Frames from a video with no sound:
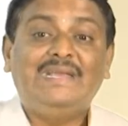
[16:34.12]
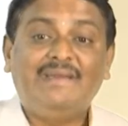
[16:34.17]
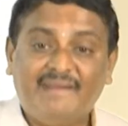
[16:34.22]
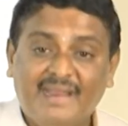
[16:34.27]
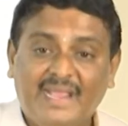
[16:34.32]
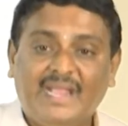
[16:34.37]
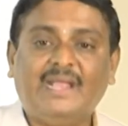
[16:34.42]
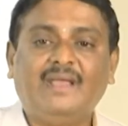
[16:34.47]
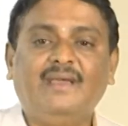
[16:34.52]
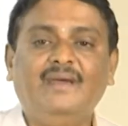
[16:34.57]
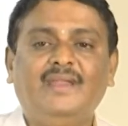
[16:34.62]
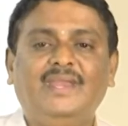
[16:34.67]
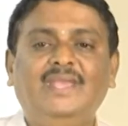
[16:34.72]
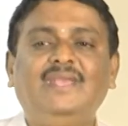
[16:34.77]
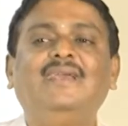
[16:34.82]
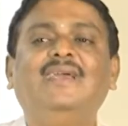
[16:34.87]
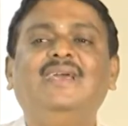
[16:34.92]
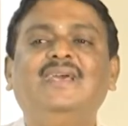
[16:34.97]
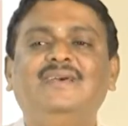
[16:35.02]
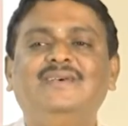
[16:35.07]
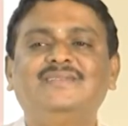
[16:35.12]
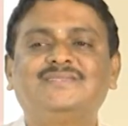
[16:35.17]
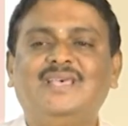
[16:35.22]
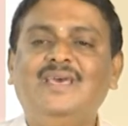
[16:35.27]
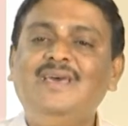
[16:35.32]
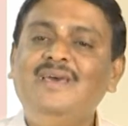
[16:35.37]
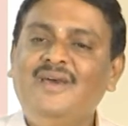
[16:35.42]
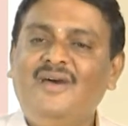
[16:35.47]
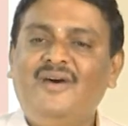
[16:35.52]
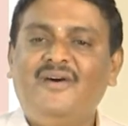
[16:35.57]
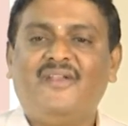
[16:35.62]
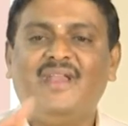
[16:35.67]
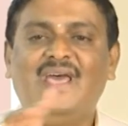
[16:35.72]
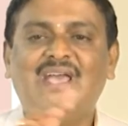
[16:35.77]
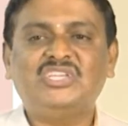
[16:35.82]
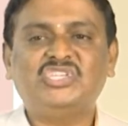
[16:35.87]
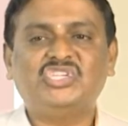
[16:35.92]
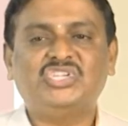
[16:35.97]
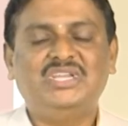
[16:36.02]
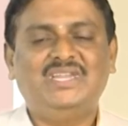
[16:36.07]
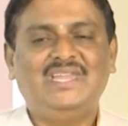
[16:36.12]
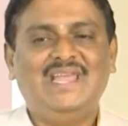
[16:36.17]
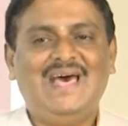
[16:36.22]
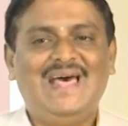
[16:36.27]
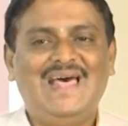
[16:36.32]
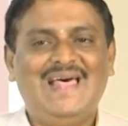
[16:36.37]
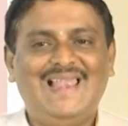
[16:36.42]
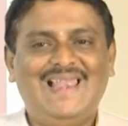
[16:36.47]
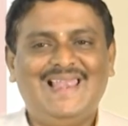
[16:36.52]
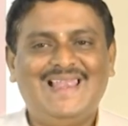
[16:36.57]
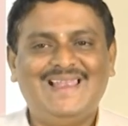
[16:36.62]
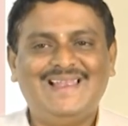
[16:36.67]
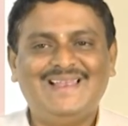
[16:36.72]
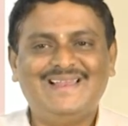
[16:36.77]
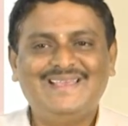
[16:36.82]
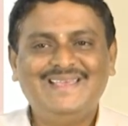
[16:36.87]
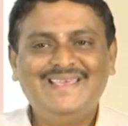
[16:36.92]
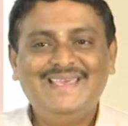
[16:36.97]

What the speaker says: recurring is a rational.